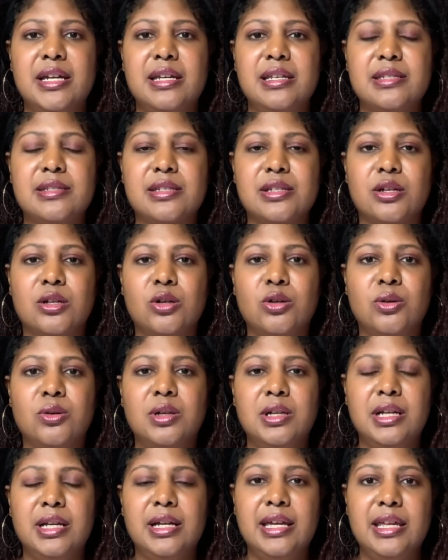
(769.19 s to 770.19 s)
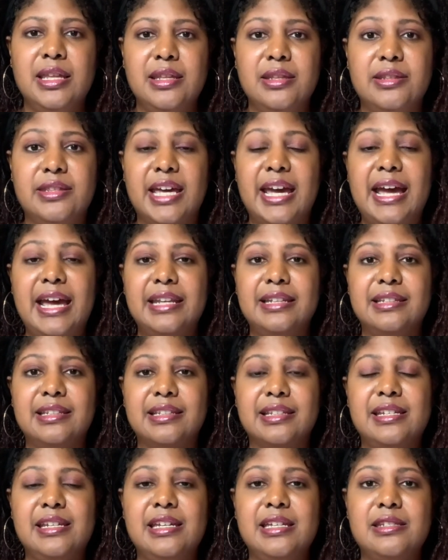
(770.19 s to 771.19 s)
So that
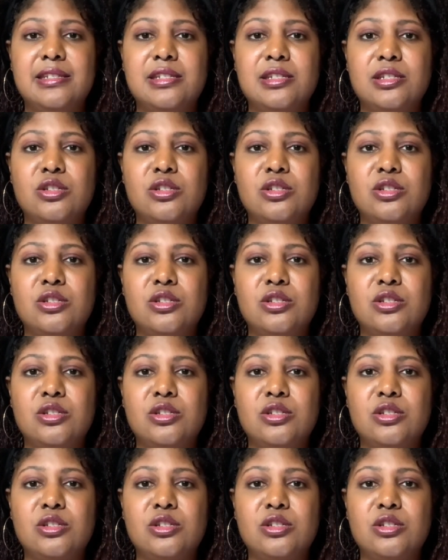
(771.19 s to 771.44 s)
leads